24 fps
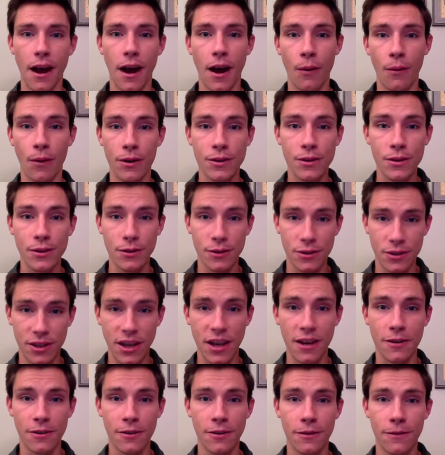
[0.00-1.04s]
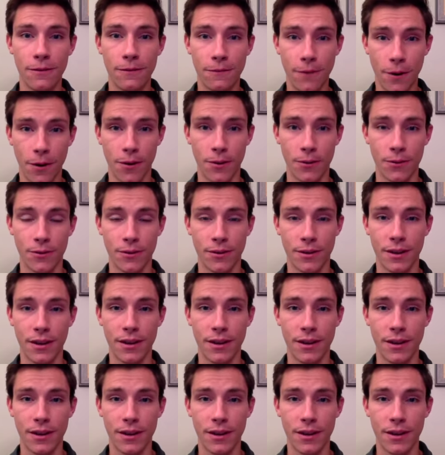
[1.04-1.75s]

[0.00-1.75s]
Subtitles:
want you to set your phone